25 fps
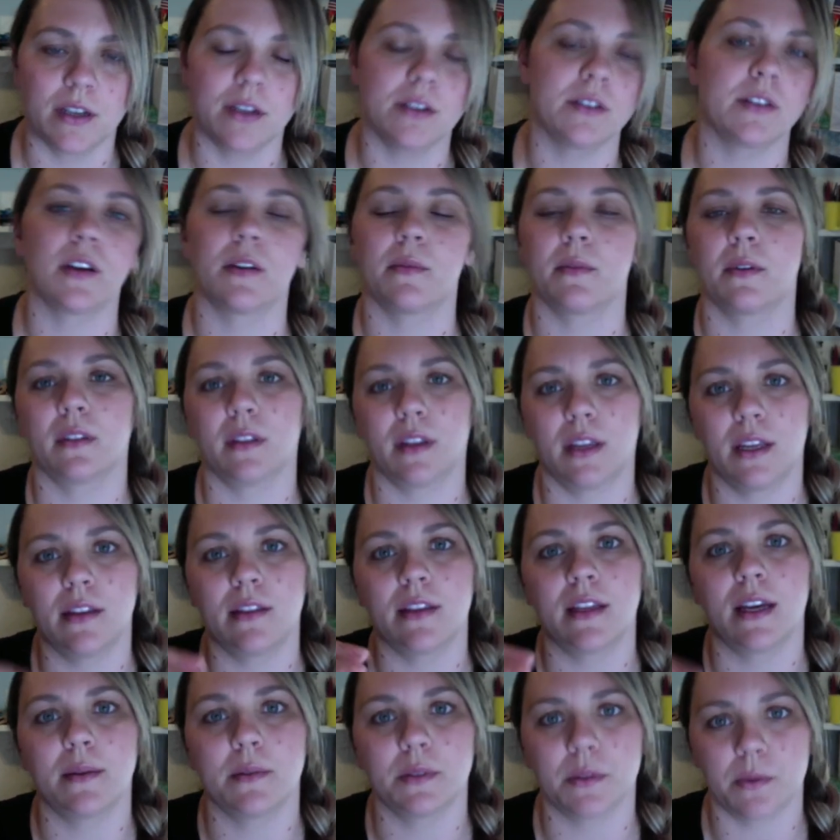You're talking about length
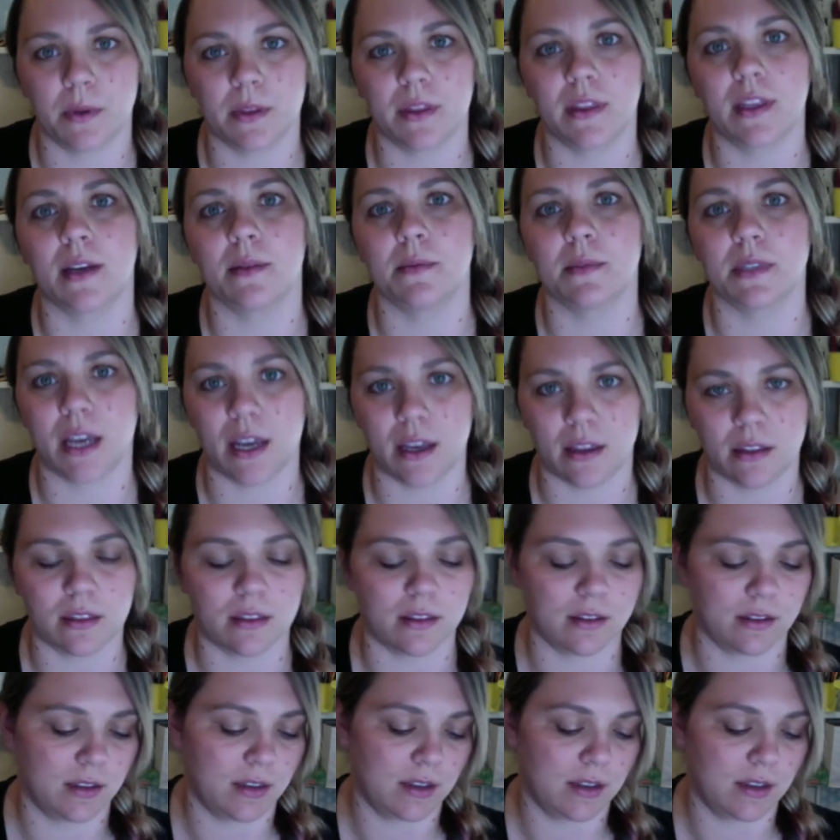times width times height.